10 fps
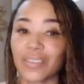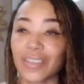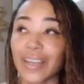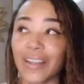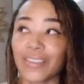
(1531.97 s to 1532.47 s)

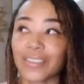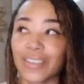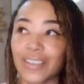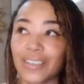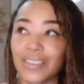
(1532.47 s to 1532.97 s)
Get out of the
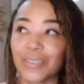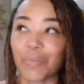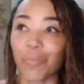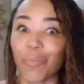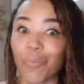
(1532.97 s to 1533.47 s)
cities.
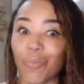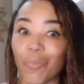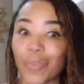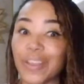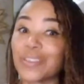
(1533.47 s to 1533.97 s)

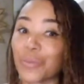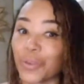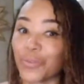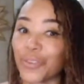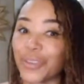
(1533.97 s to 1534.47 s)
Eat some
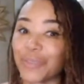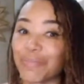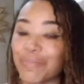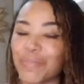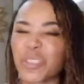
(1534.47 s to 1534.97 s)
real food.
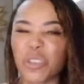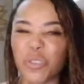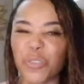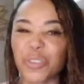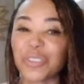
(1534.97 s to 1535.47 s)
Chew your
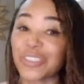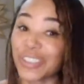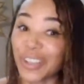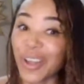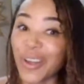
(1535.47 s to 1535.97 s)
food
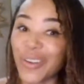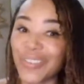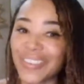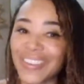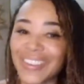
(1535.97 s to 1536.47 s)
slow.
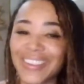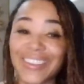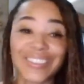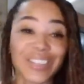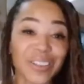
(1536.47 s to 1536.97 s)

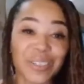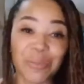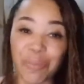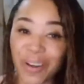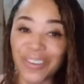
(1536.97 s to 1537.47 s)
Talk to your
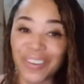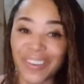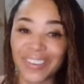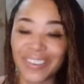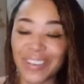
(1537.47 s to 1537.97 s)

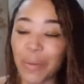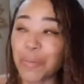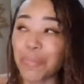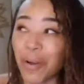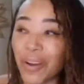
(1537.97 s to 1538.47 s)
partner. You know how many
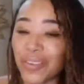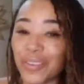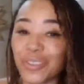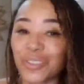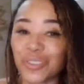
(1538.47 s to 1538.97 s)

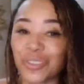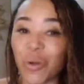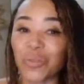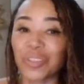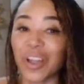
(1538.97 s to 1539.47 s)
partners
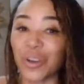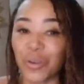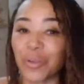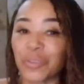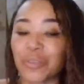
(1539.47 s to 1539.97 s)
don't
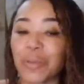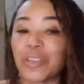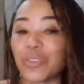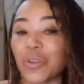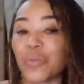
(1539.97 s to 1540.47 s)
agree with somebody
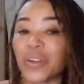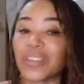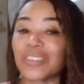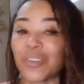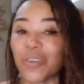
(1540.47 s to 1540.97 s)
doing one of
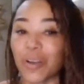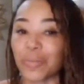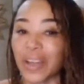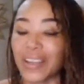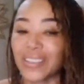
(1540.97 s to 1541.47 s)
these low-carb
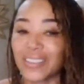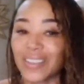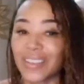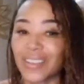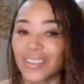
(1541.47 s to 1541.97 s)
diets?
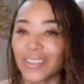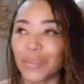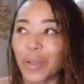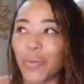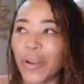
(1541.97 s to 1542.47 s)

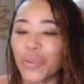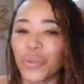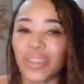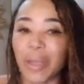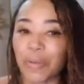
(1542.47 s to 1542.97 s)
I'm like, why are you
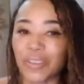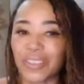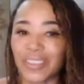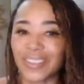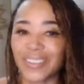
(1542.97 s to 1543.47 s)
with that
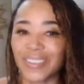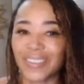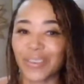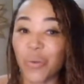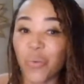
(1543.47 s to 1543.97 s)
person?
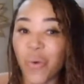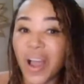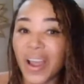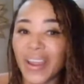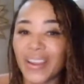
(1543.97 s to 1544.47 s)

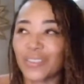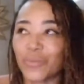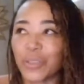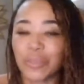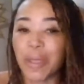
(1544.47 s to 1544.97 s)
Why?
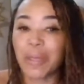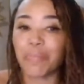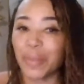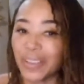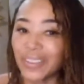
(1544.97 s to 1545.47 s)
But to pay
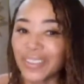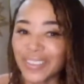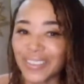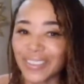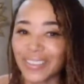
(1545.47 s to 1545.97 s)
bills?